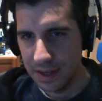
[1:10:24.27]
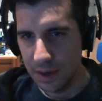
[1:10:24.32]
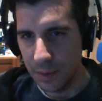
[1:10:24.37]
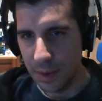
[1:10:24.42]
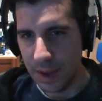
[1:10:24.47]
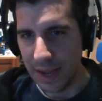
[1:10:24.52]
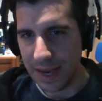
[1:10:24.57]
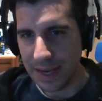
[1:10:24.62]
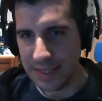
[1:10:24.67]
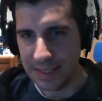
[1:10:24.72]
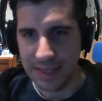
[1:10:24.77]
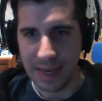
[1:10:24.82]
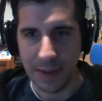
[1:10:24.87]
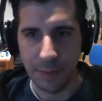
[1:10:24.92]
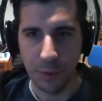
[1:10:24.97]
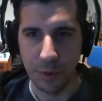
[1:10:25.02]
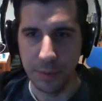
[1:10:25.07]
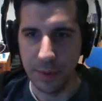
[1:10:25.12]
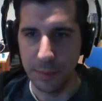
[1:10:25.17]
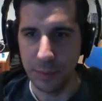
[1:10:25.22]
well, I guess the type
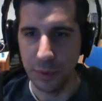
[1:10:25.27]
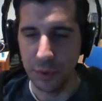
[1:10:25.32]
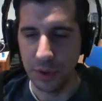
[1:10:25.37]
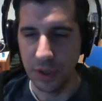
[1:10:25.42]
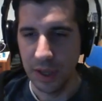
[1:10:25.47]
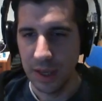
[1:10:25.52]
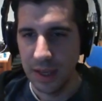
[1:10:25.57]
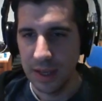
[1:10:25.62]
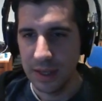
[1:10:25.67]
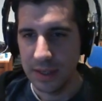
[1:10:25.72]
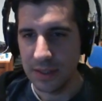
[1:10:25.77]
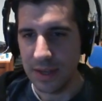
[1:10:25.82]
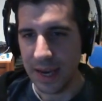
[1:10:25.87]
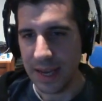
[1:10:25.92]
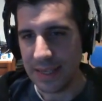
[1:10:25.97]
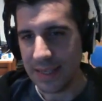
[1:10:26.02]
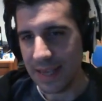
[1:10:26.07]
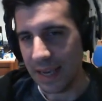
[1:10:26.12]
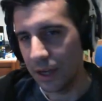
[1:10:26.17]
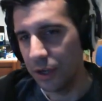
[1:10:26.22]
would be bool. So I
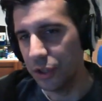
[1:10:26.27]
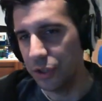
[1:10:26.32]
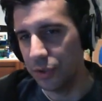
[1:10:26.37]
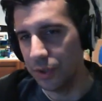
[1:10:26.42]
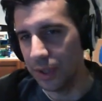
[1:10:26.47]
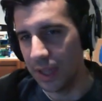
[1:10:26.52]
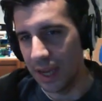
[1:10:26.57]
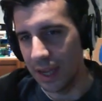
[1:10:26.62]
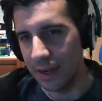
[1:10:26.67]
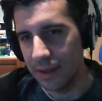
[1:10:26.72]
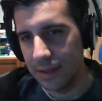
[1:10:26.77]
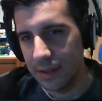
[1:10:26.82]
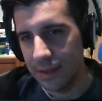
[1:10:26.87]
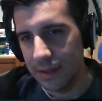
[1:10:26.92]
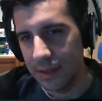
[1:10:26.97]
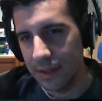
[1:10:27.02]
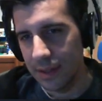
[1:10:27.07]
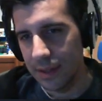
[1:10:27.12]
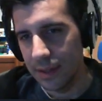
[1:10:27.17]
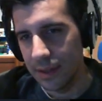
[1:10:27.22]
guess I could do that.
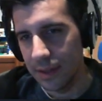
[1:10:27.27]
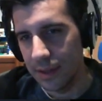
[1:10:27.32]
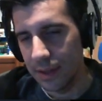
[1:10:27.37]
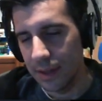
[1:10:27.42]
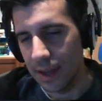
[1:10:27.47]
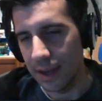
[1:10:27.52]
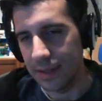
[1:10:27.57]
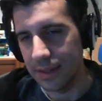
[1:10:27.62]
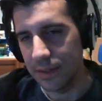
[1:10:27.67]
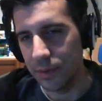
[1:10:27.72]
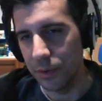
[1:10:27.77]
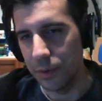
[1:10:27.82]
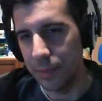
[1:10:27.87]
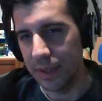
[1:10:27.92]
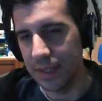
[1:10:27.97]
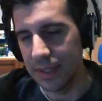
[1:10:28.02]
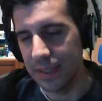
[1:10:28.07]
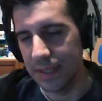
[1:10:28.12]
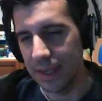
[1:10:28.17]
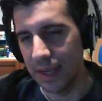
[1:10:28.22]
I guess it would be
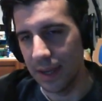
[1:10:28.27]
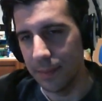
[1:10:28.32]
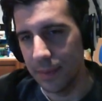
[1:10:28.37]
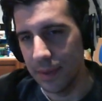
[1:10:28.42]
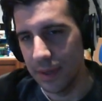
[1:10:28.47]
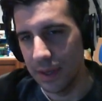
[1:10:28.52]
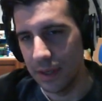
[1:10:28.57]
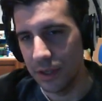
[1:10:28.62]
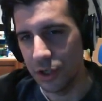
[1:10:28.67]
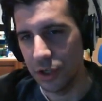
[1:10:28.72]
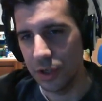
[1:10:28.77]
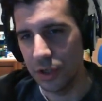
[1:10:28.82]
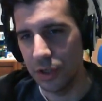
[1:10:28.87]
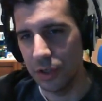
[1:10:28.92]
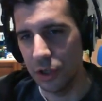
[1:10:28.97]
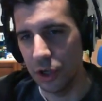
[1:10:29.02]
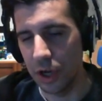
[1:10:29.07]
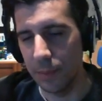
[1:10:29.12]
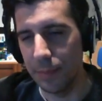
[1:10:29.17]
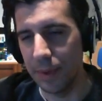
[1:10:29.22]
the same. Just
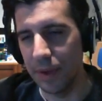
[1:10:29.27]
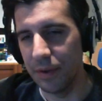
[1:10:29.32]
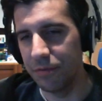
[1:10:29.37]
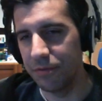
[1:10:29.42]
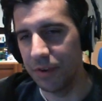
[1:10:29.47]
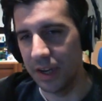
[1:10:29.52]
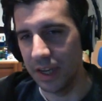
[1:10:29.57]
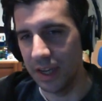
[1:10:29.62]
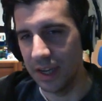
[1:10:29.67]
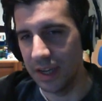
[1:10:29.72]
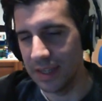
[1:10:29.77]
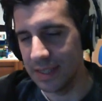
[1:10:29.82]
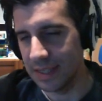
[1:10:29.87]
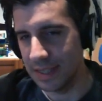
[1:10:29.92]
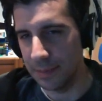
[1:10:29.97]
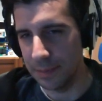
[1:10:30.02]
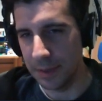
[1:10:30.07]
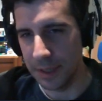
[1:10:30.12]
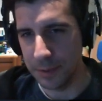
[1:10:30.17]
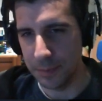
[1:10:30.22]
look a bit funny because in
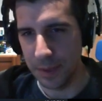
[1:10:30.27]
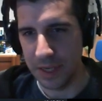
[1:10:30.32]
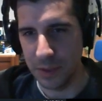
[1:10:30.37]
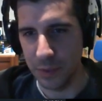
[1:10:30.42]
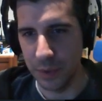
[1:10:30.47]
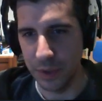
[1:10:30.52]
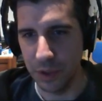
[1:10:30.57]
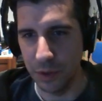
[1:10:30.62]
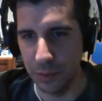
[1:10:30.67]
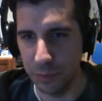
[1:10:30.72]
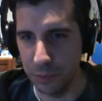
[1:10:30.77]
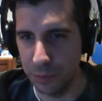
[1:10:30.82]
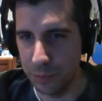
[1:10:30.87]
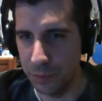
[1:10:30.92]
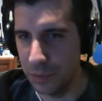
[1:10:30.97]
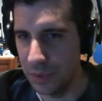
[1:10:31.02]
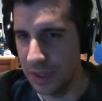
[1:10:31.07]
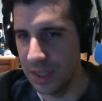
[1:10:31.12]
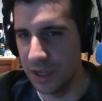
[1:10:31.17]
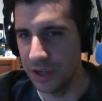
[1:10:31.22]
C++ we don't
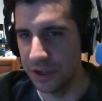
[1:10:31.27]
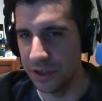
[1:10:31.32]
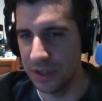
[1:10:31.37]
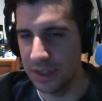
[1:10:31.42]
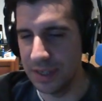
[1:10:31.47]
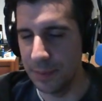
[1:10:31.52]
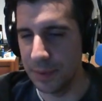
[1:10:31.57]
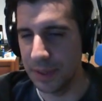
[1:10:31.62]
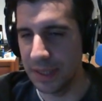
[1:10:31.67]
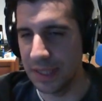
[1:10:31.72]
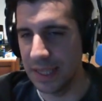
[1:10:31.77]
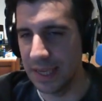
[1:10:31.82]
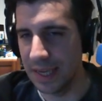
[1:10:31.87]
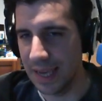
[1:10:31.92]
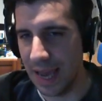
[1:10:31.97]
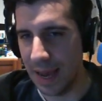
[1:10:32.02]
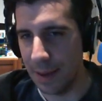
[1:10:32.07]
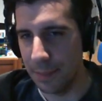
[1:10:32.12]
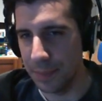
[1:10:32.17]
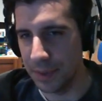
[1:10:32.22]
typically
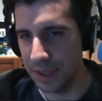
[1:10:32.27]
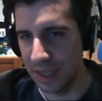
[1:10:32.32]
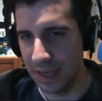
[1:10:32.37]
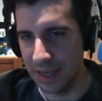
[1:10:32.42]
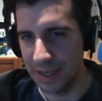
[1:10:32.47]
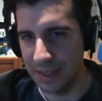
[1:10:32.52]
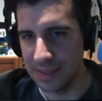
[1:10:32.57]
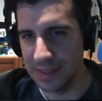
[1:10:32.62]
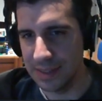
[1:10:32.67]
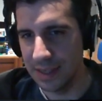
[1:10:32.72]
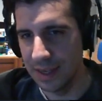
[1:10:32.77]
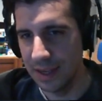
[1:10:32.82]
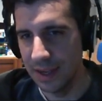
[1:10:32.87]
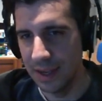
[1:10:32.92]
capitalize